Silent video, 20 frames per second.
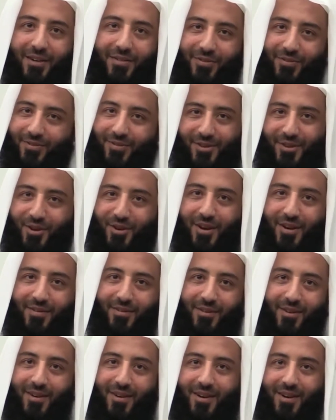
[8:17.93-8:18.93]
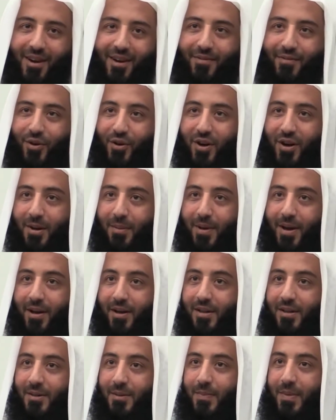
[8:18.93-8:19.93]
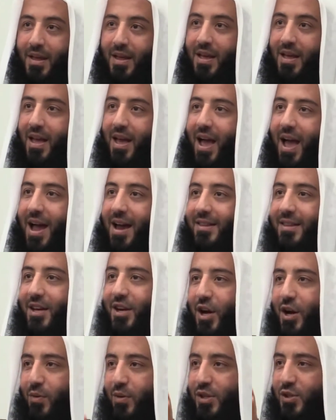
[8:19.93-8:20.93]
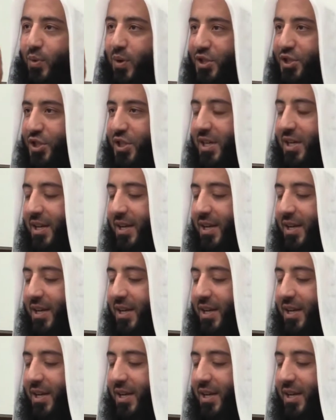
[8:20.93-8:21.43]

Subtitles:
I forgot about it. And then I was watching